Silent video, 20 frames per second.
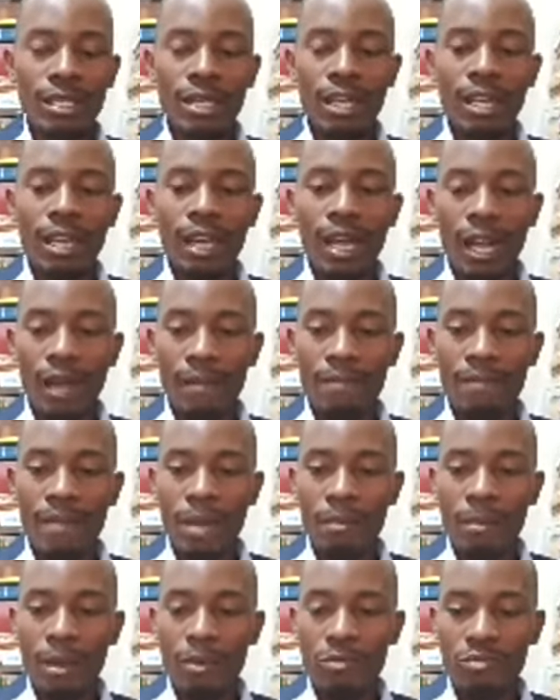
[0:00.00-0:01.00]
and number
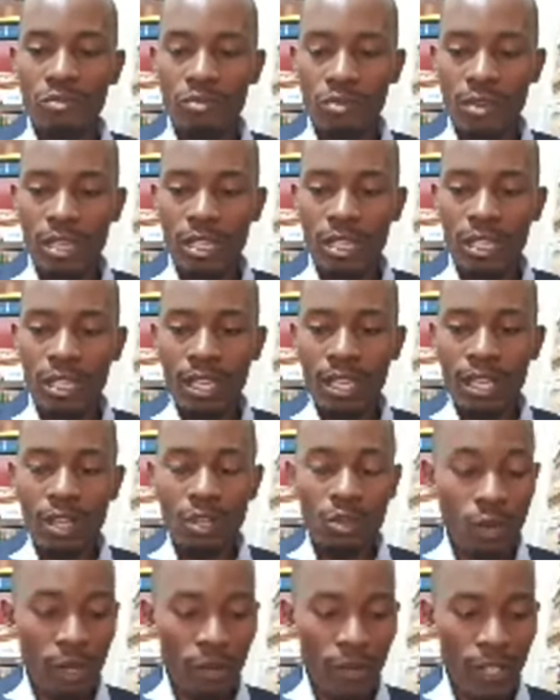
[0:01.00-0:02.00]
3 you are
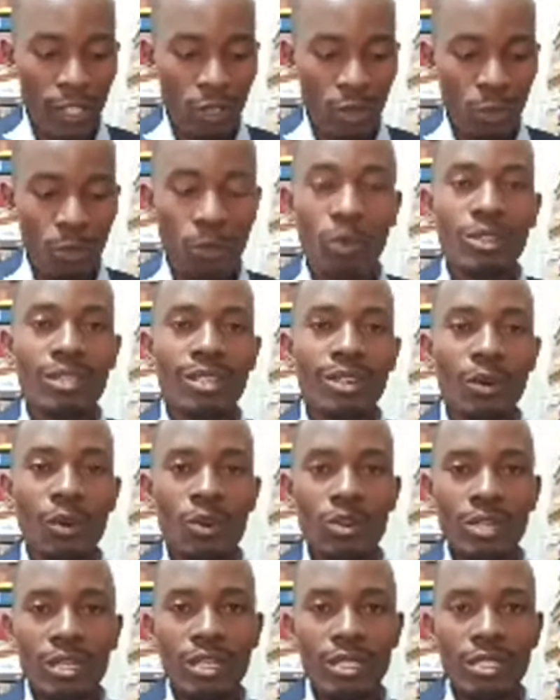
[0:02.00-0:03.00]
going to put
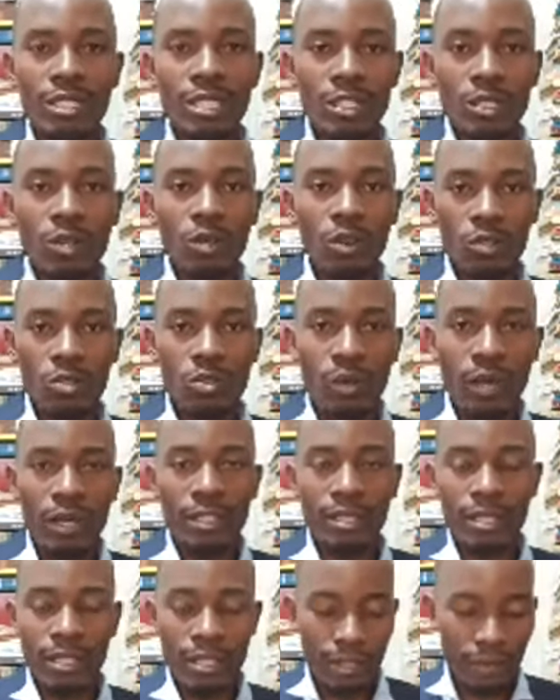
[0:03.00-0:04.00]
contingent
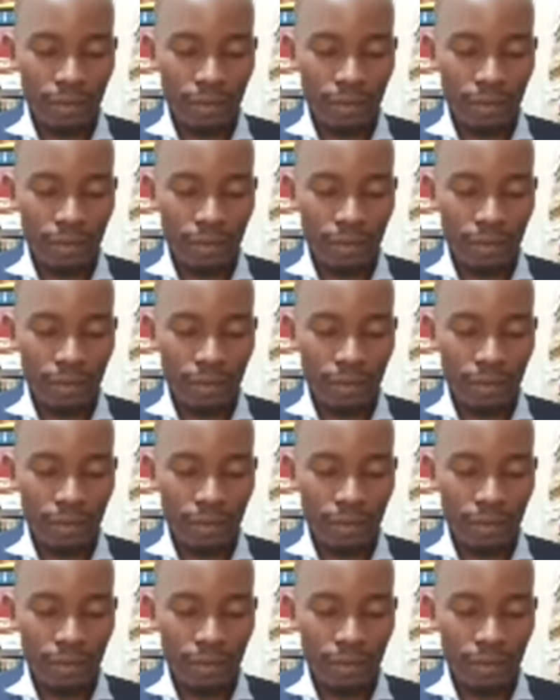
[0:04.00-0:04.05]
contracts.